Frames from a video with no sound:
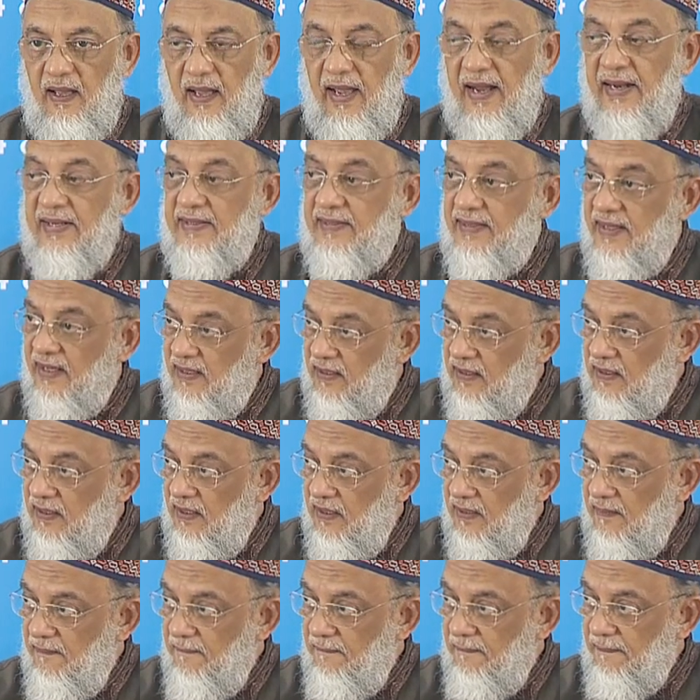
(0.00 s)
And then,
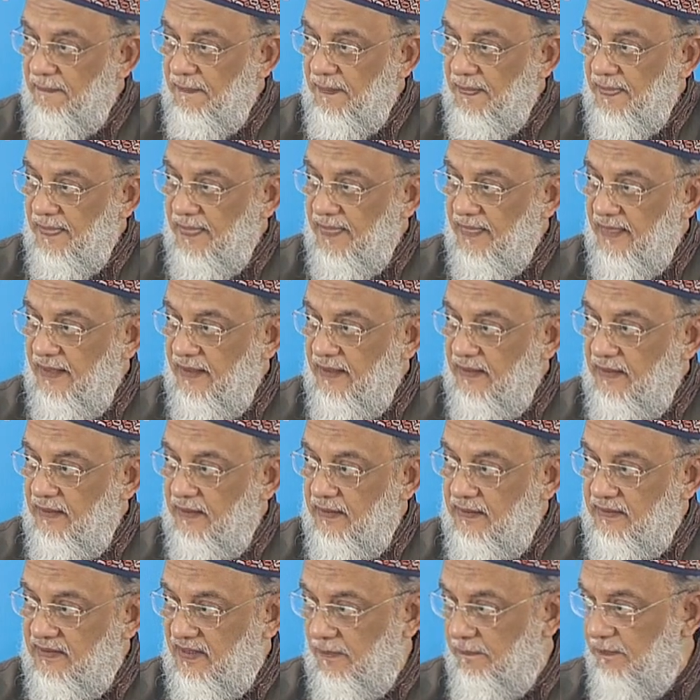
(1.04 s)

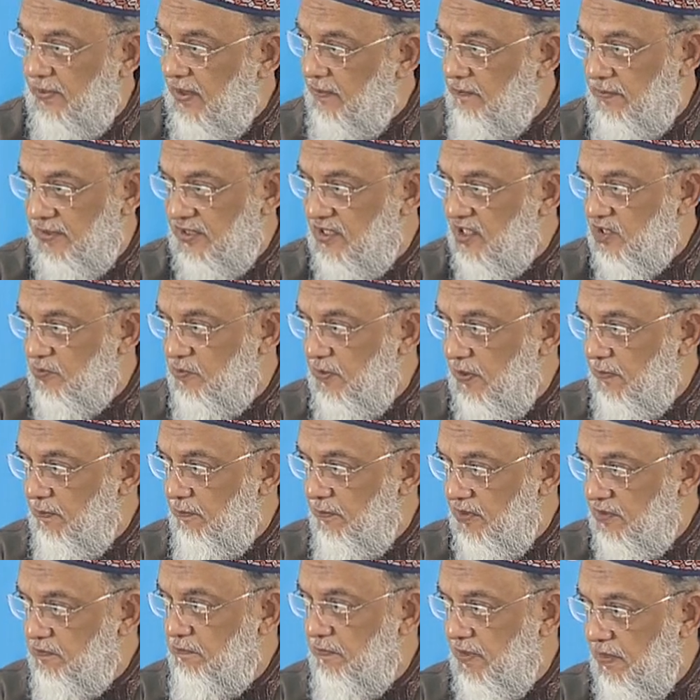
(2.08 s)
these are big business
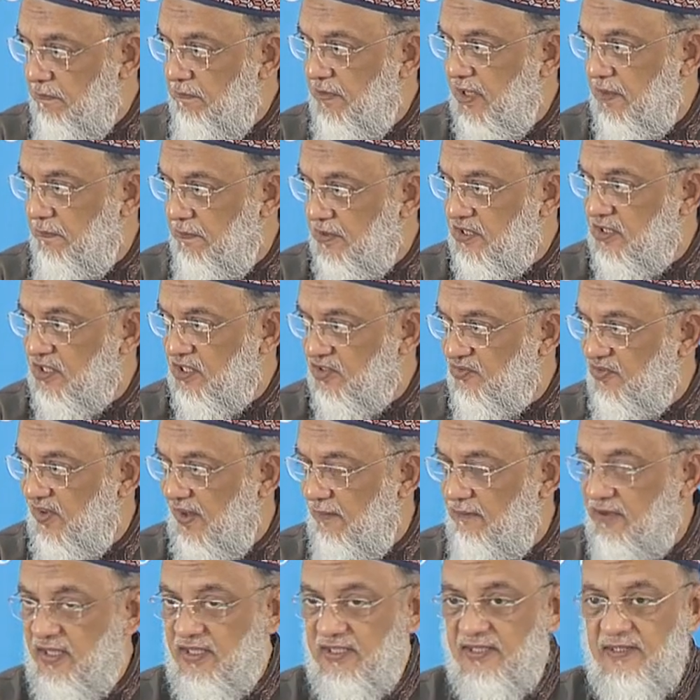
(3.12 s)
people, big business
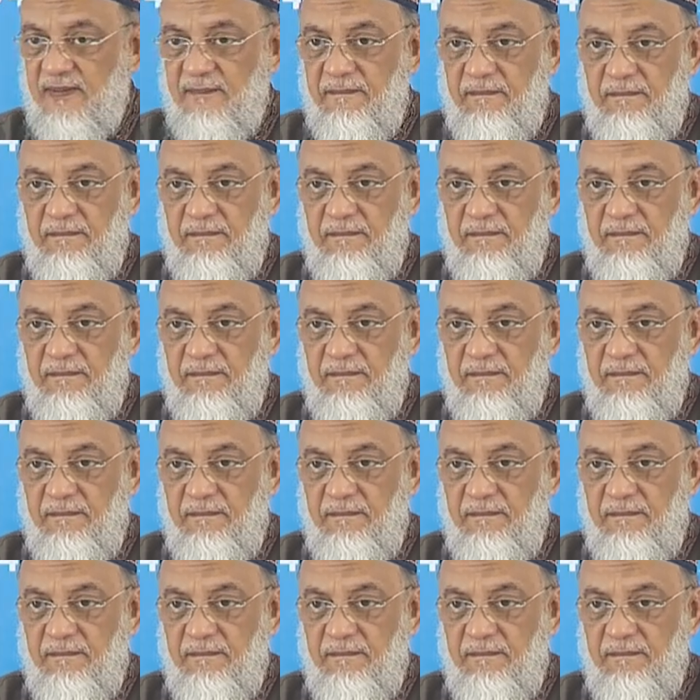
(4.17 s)
families.